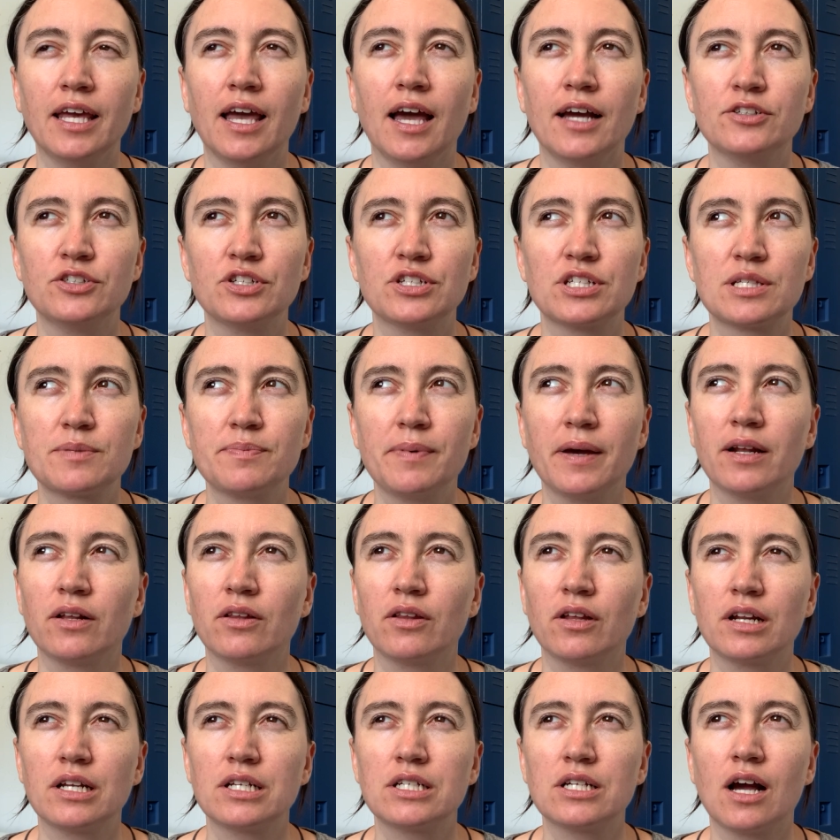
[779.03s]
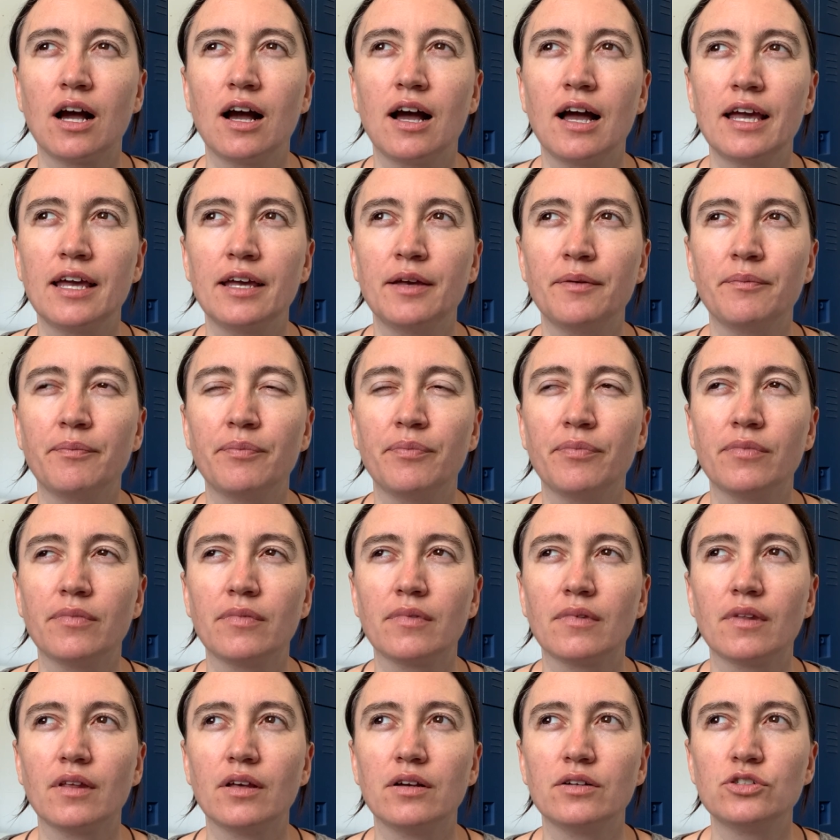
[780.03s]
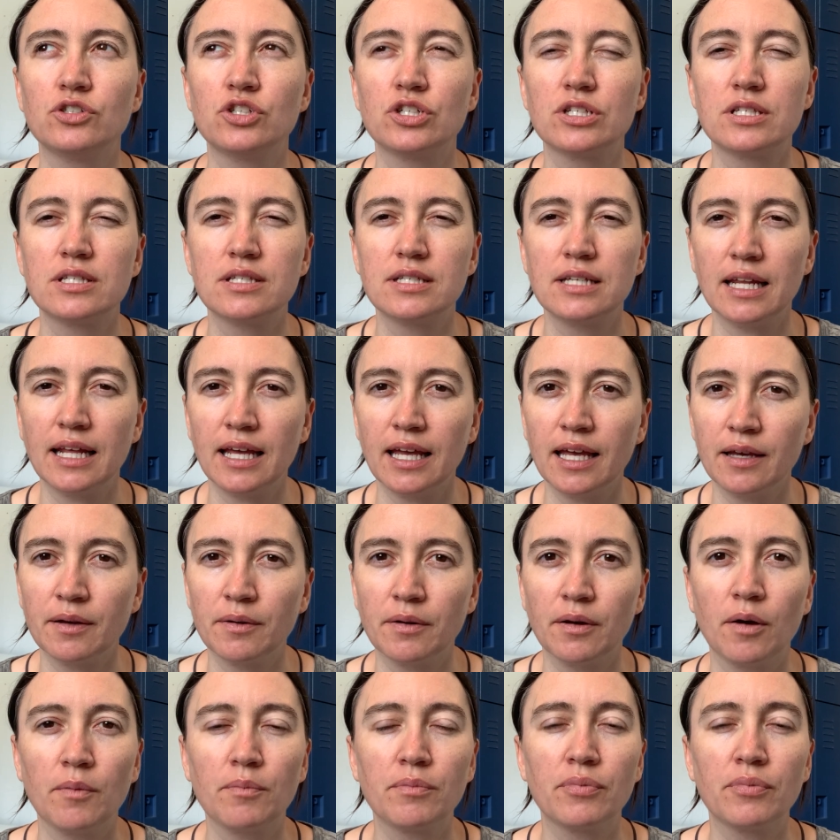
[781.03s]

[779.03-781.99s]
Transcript: I just spent a lot of time just sitting,